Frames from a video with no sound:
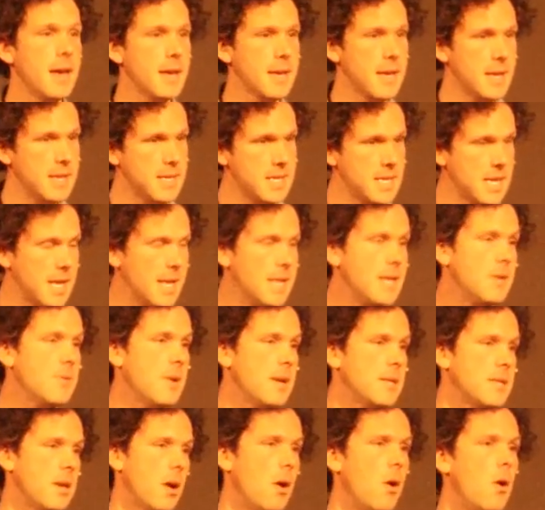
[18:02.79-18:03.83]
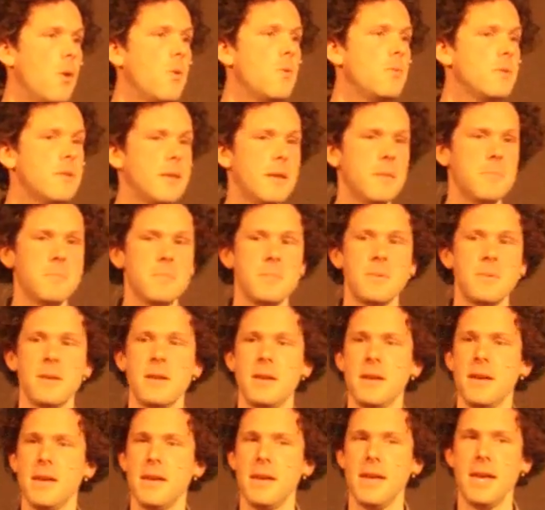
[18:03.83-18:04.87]
continuing to hold them
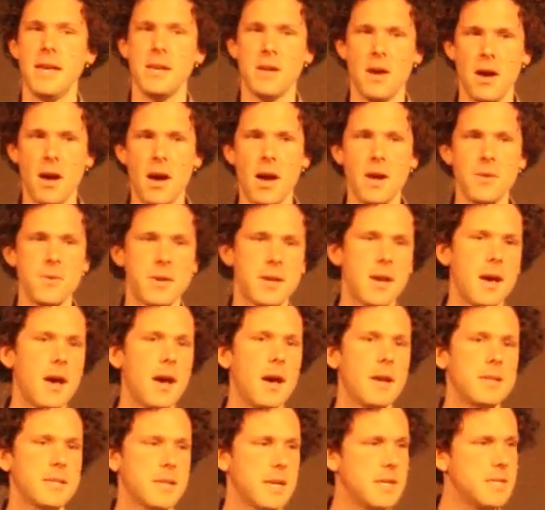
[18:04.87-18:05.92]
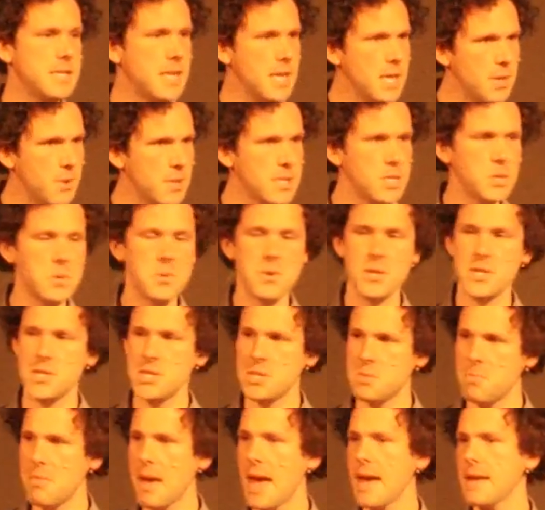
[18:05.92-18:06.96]
in high regard, continuing to
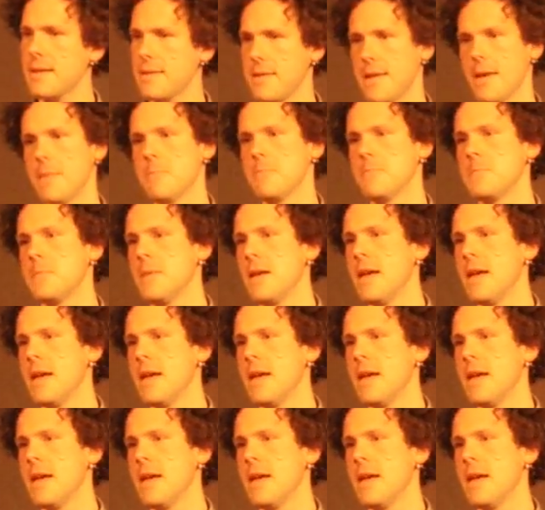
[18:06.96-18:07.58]
respect them